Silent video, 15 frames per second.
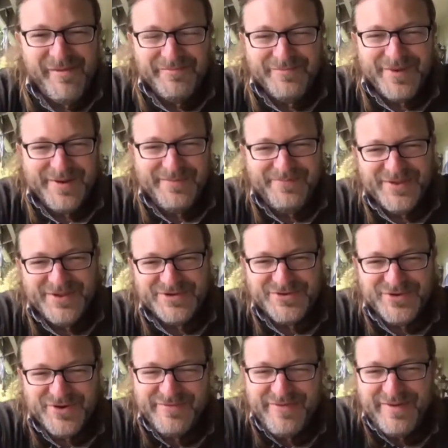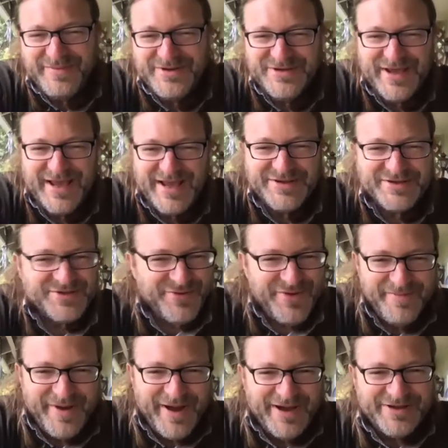But the story of ABC has three
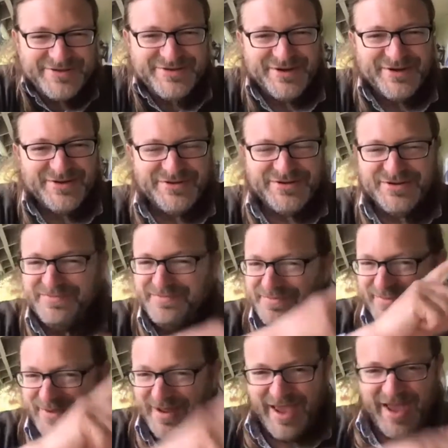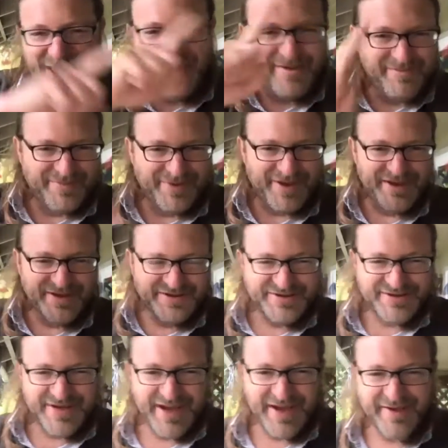milestones, A, B, and
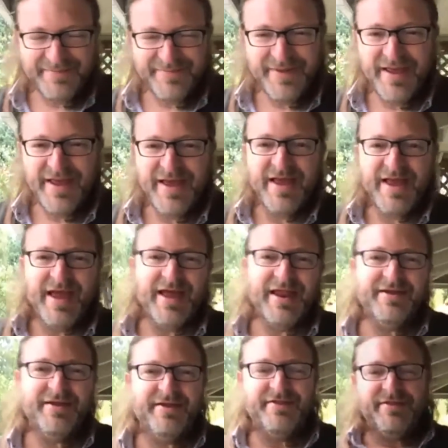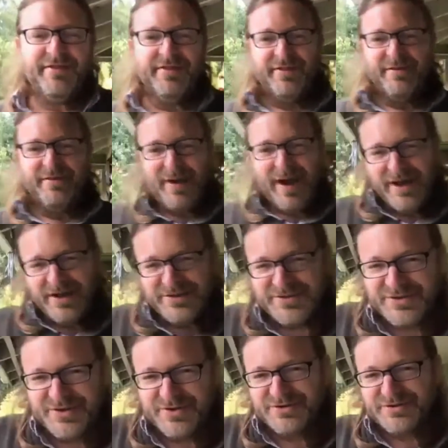C. And the
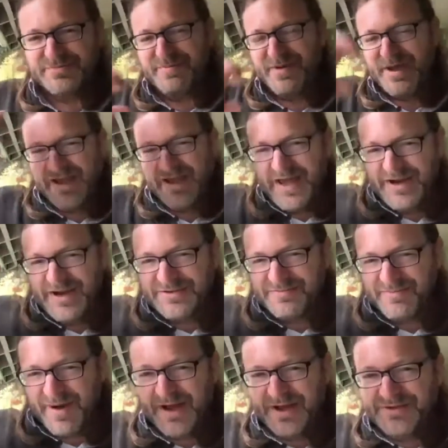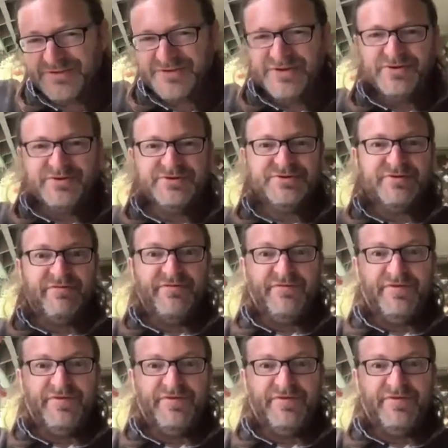milestones begin as milestones of